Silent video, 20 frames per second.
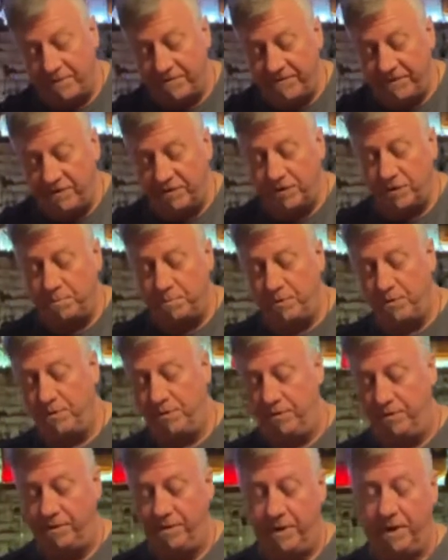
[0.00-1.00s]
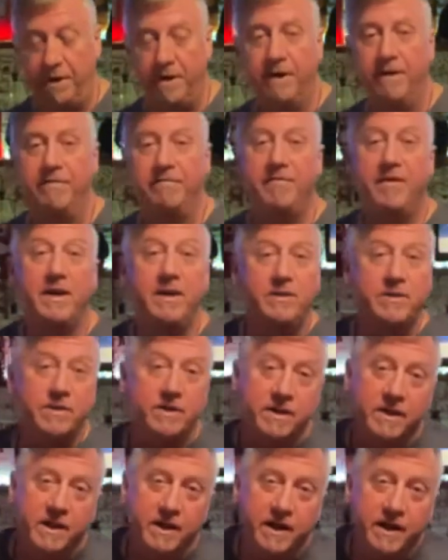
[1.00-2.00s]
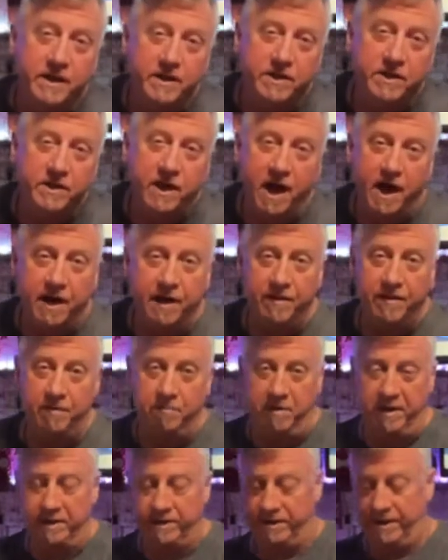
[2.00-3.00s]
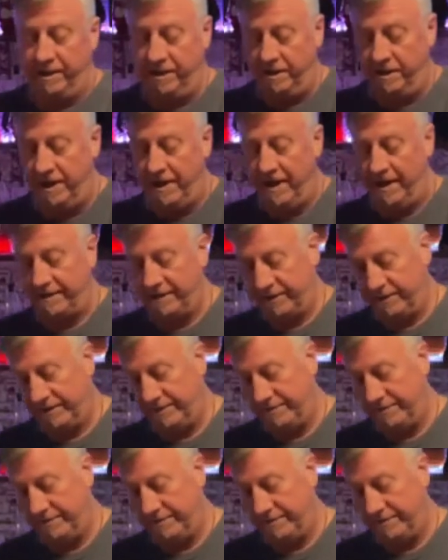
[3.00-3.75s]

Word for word: of your spoon face to the inside of the mixing glass.